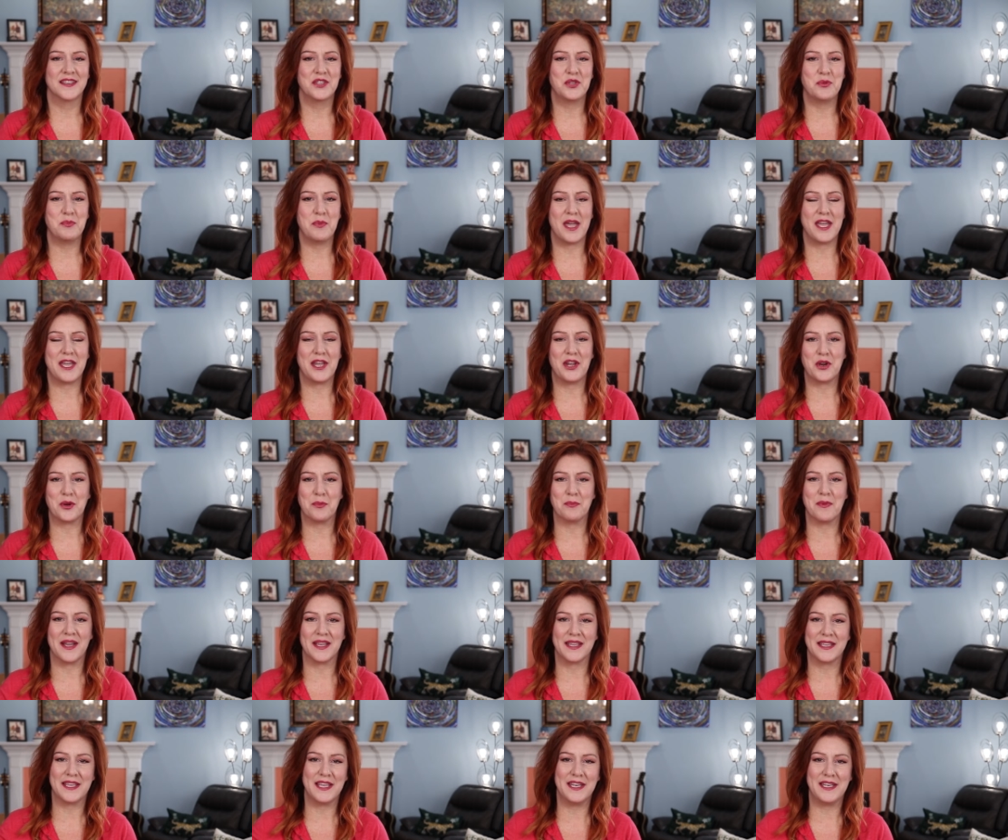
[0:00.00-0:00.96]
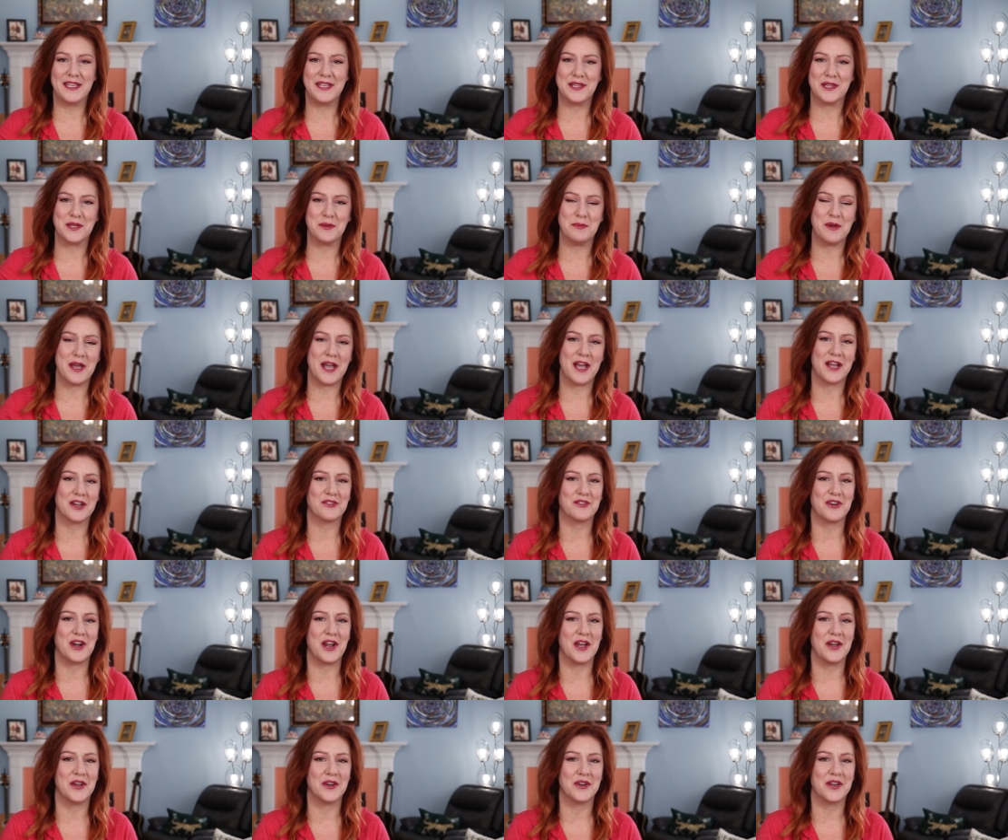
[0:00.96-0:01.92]
You may hear my kitty in the
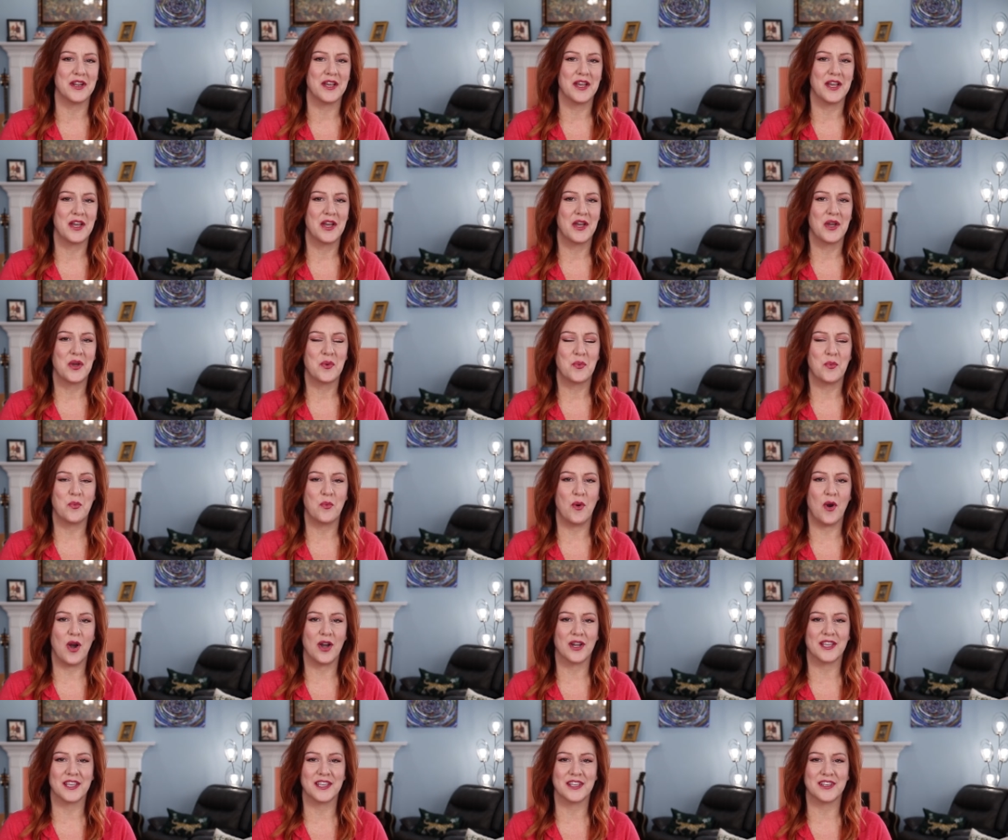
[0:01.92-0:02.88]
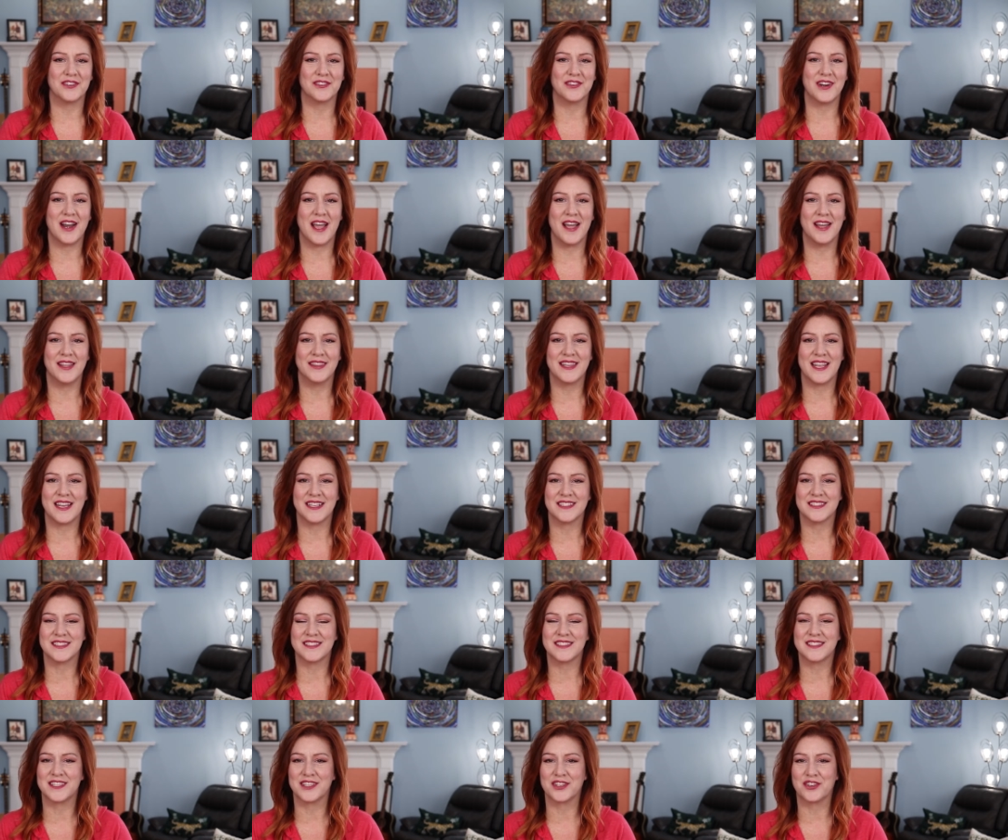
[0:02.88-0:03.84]
background walking around.
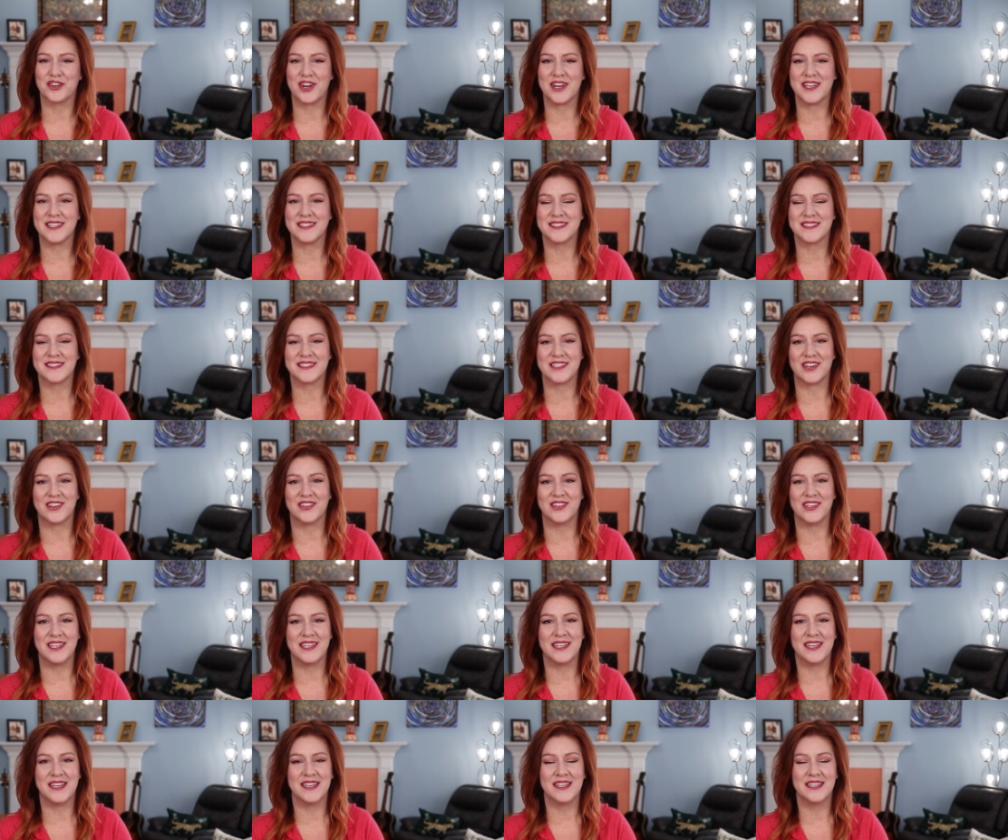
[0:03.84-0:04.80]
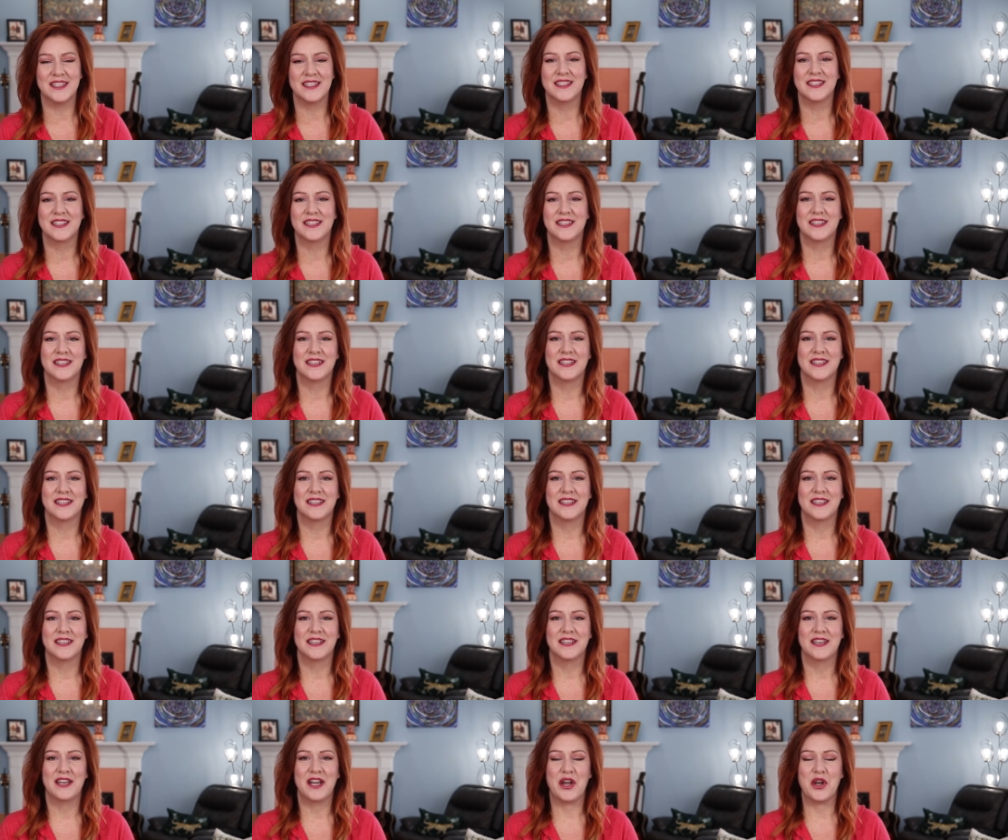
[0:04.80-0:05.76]
That's the great Starina.
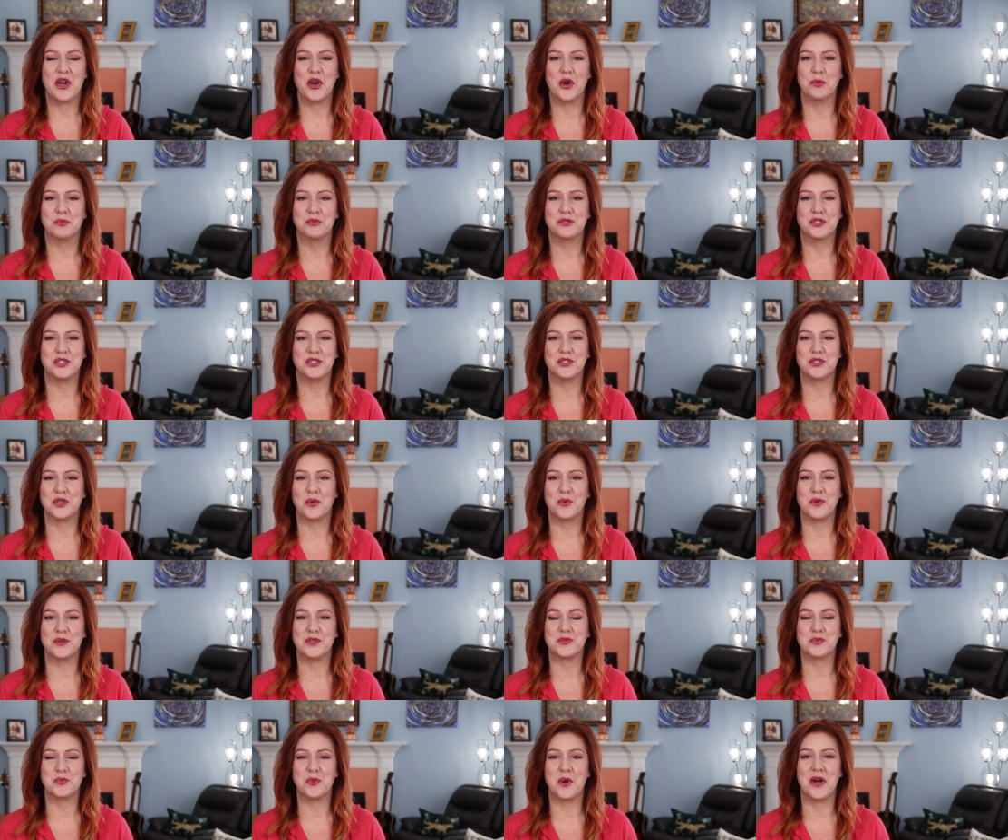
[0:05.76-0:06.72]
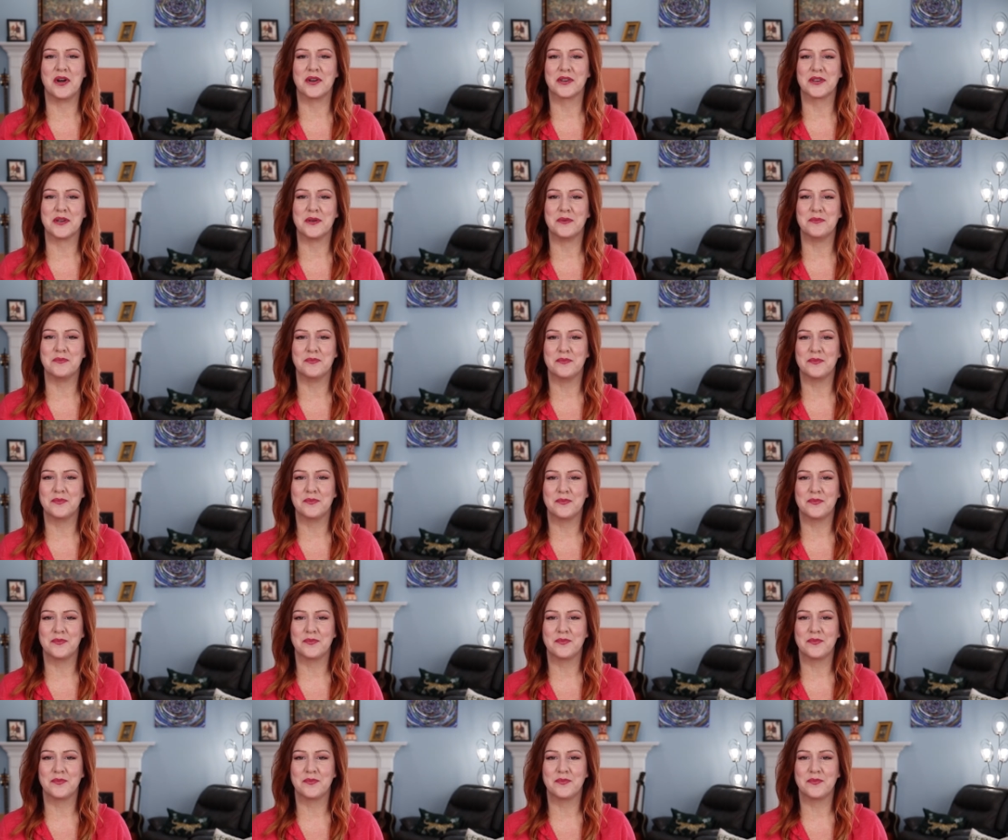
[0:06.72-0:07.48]
I hope she's always welcome.